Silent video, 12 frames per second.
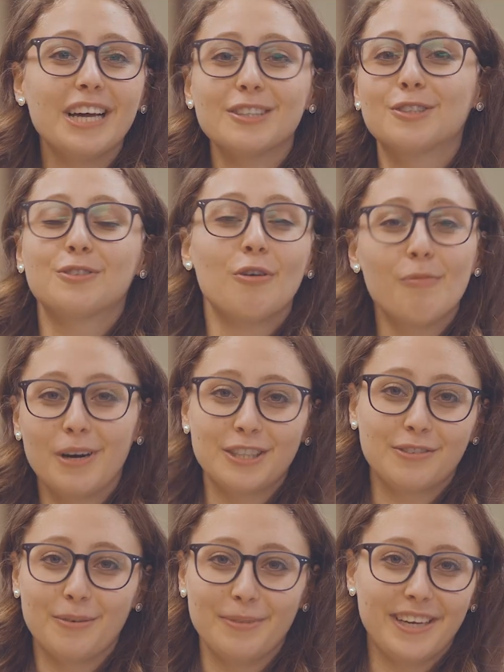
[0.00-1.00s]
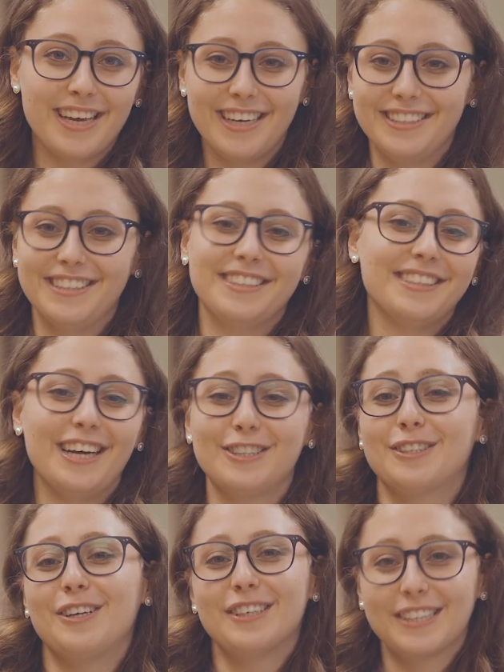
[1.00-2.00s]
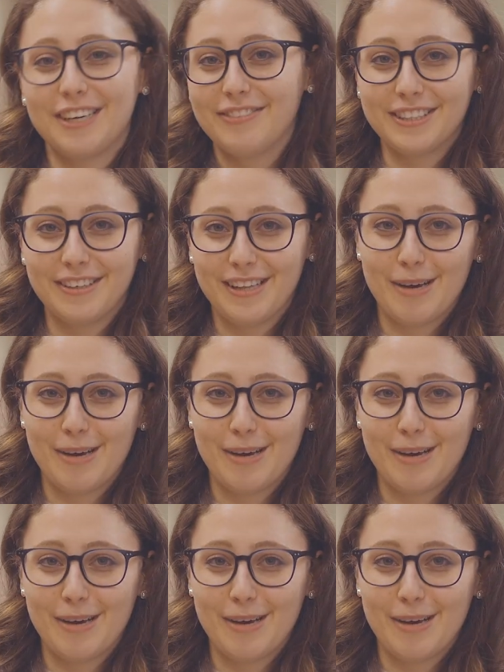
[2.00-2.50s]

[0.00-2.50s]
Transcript: get so much from the kids. It's not just us giving to